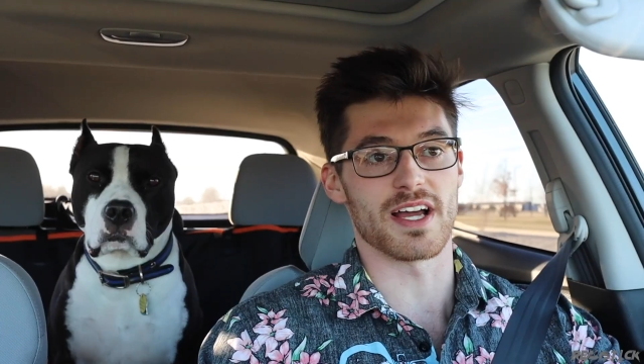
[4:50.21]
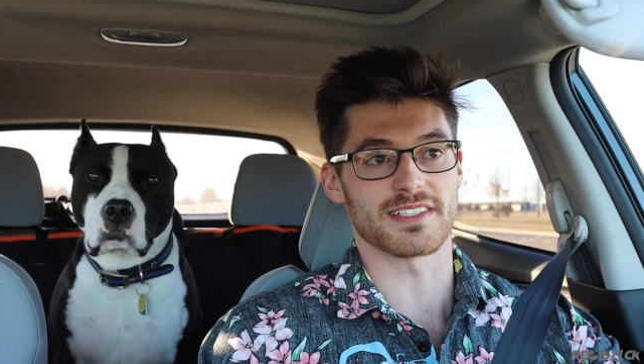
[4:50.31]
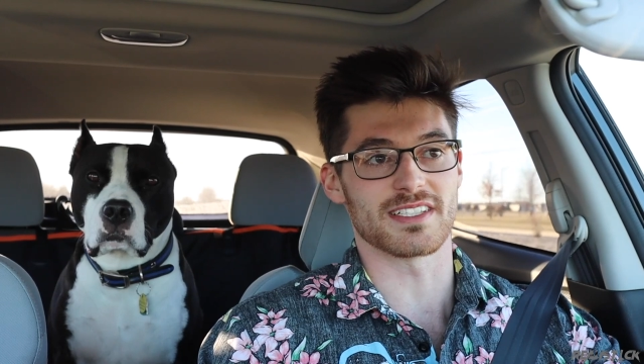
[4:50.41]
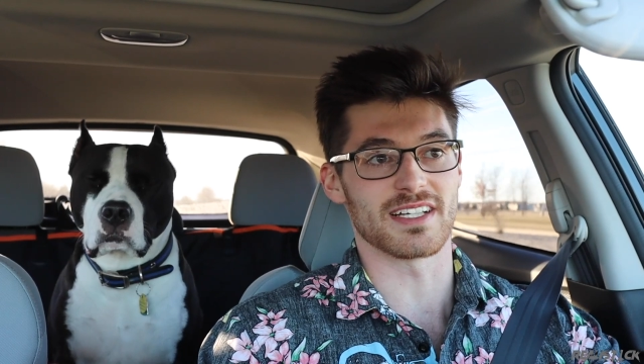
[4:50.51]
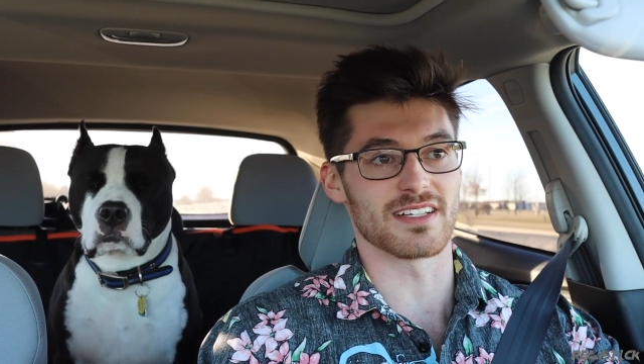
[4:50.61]

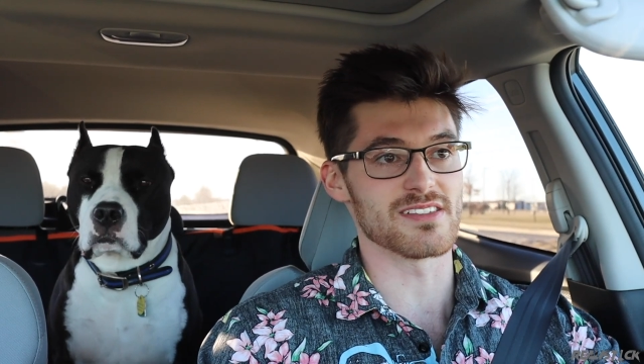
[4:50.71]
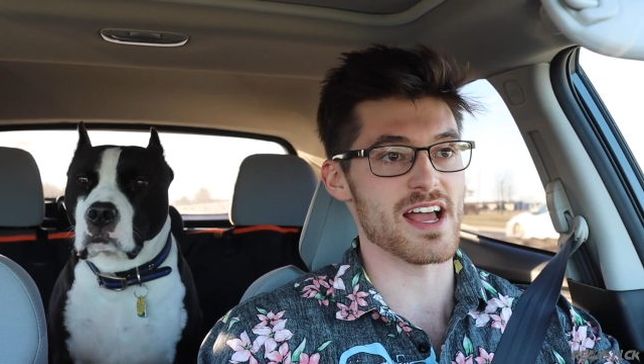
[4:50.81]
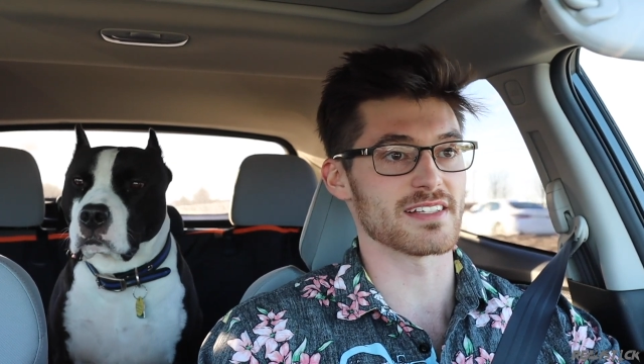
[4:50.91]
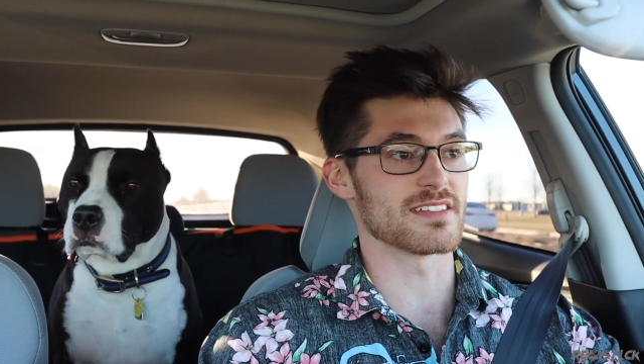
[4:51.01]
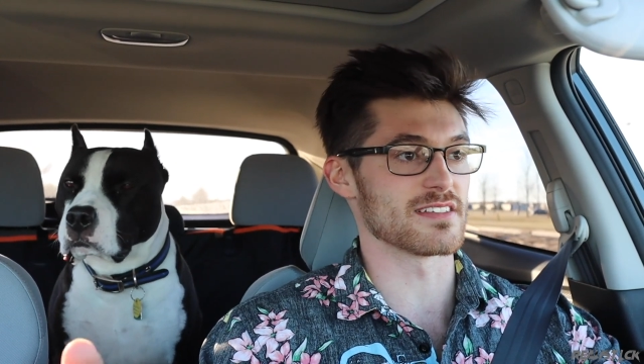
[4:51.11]
like to
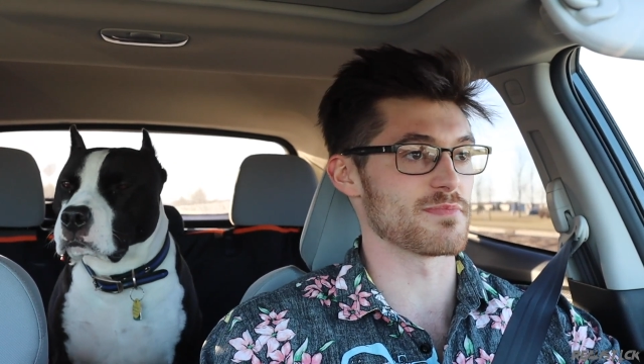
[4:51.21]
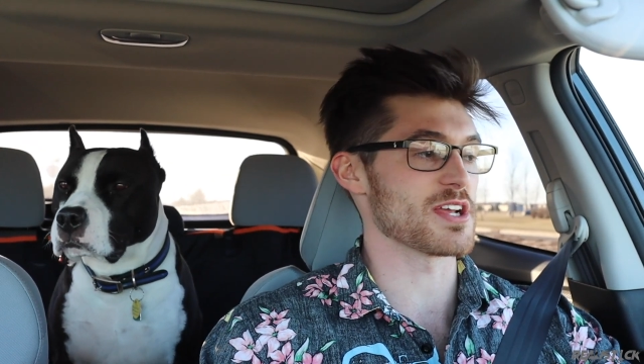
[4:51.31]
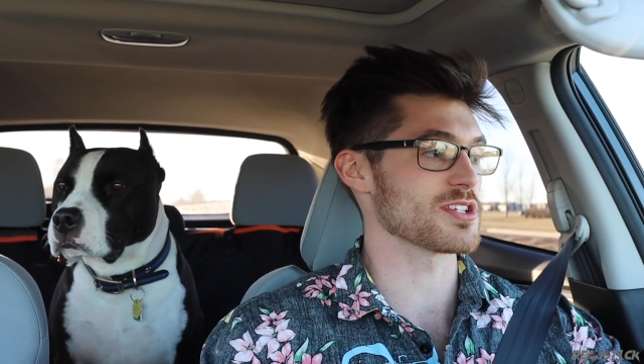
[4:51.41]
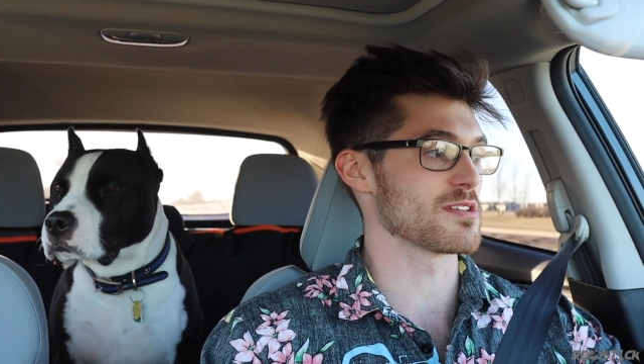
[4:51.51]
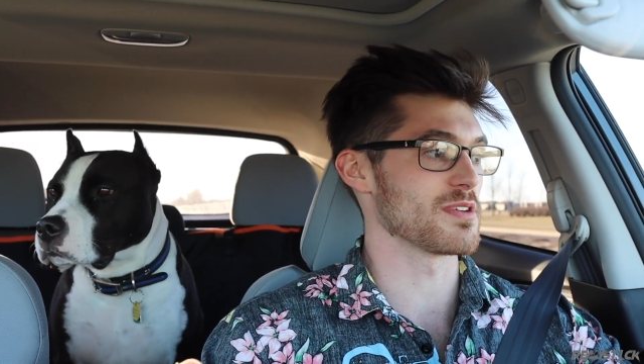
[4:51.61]
neglect,
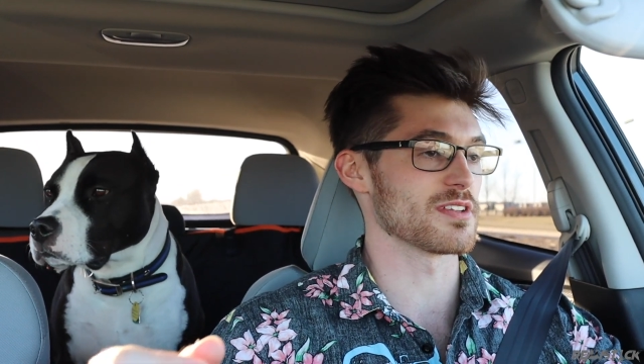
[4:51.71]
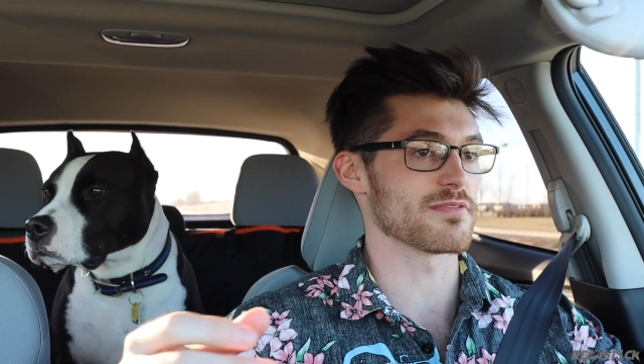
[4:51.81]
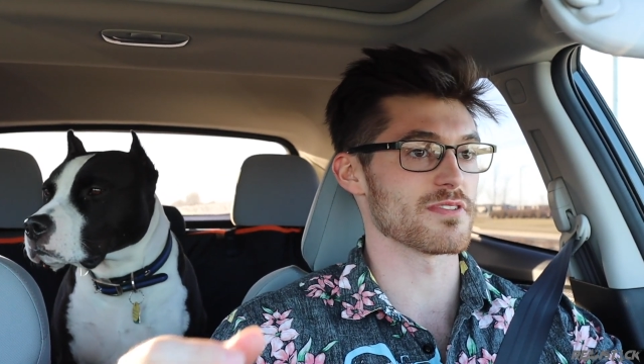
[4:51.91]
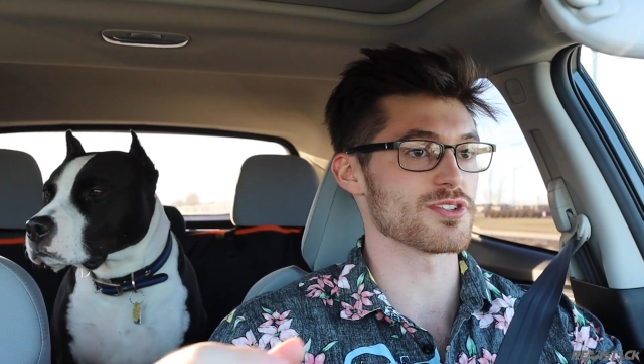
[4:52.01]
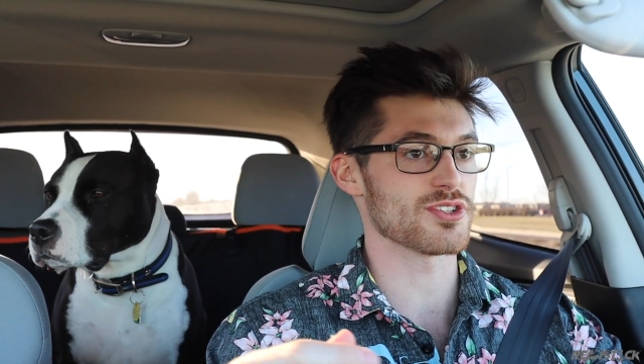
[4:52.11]
especially when they're
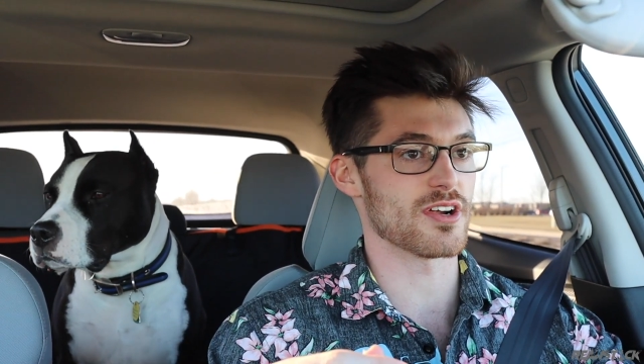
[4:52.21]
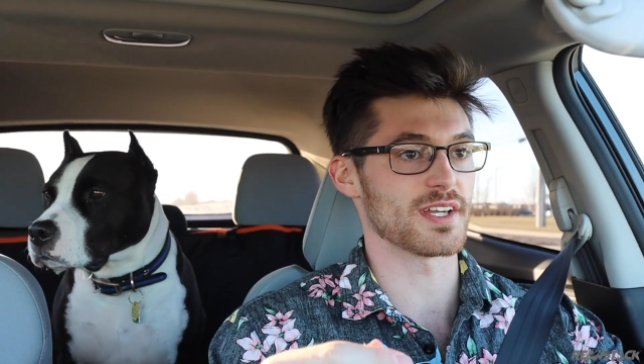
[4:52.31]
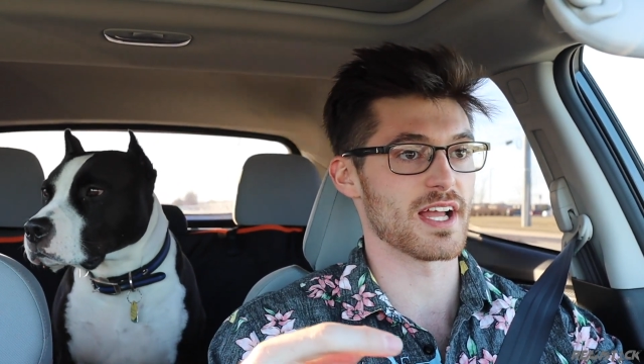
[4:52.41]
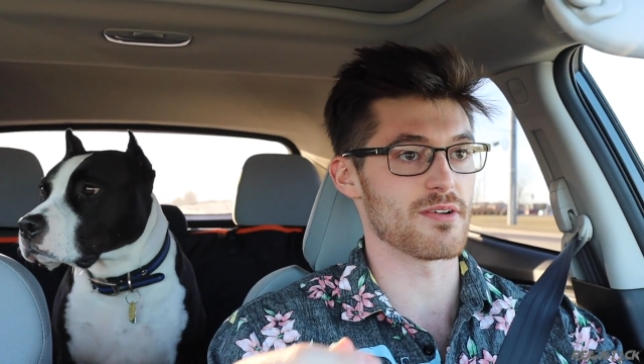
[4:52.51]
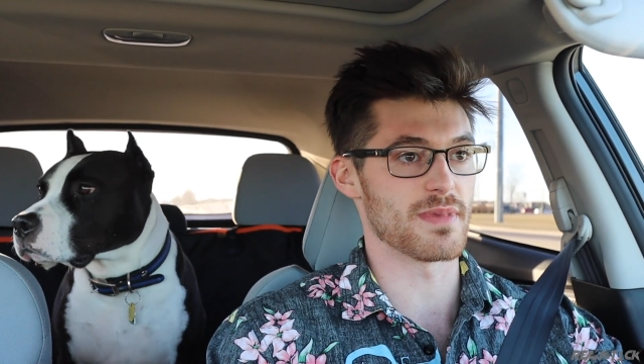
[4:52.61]
first
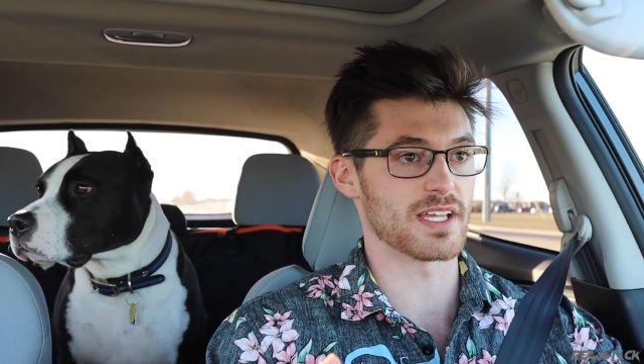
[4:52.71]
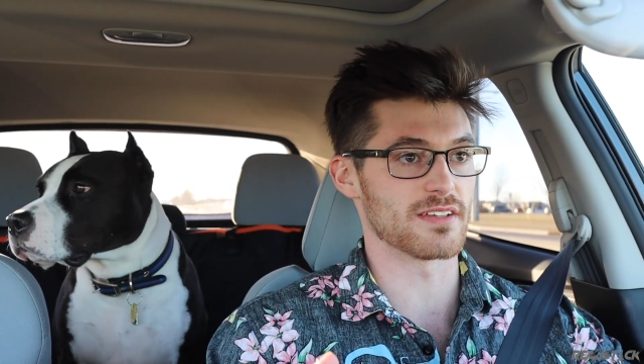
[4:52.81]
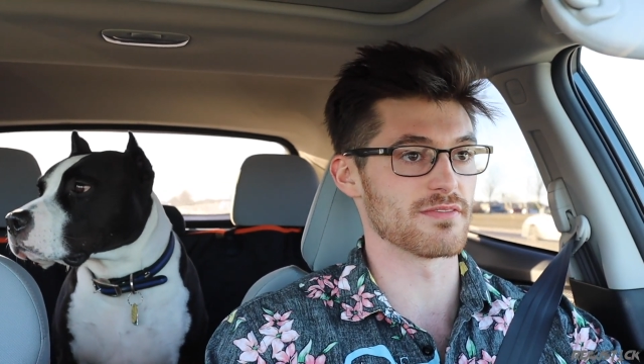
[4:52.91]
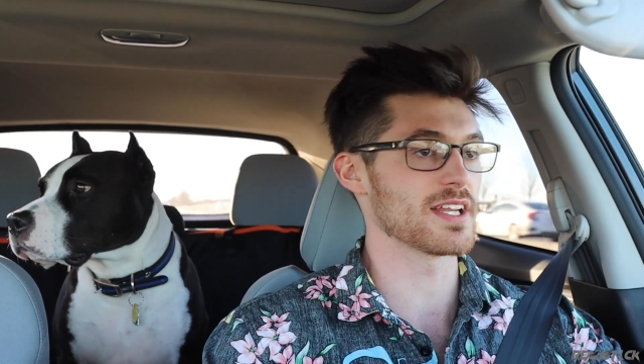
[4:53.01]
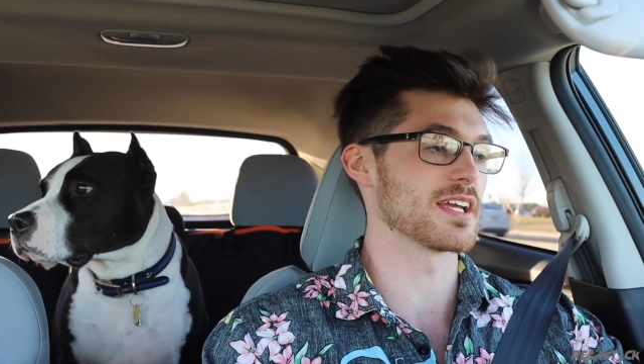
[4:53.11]
starting out
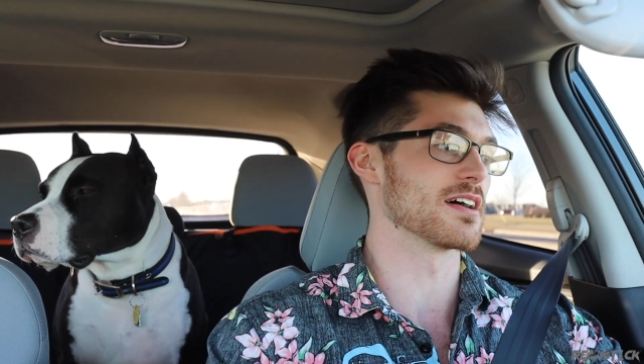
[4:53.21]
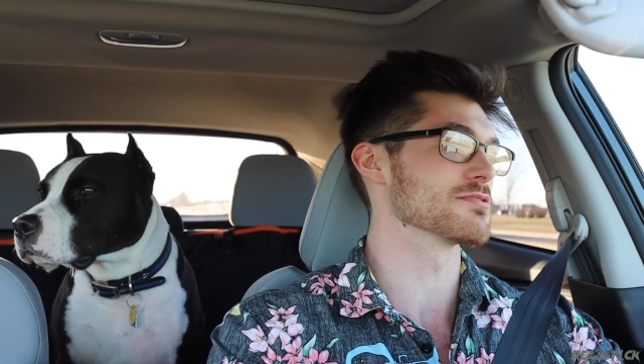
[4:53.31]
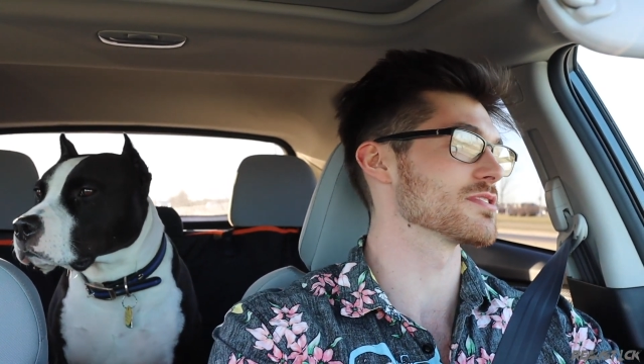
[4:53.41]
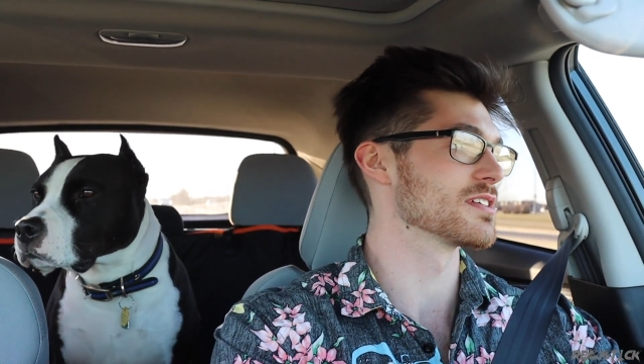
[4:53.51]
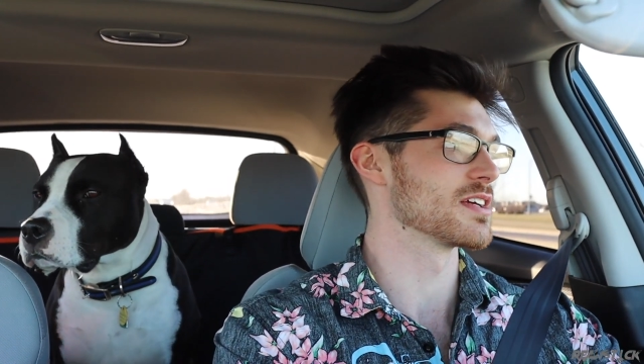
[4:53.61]
making
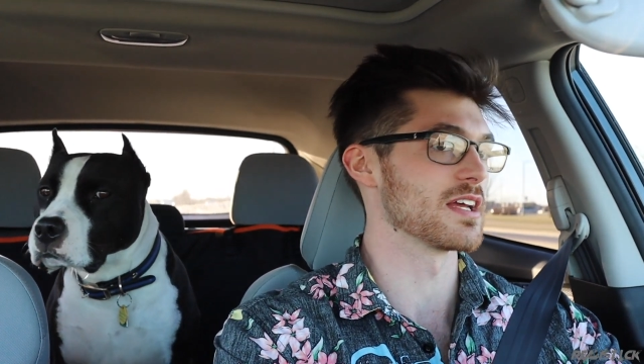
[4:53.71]
videos.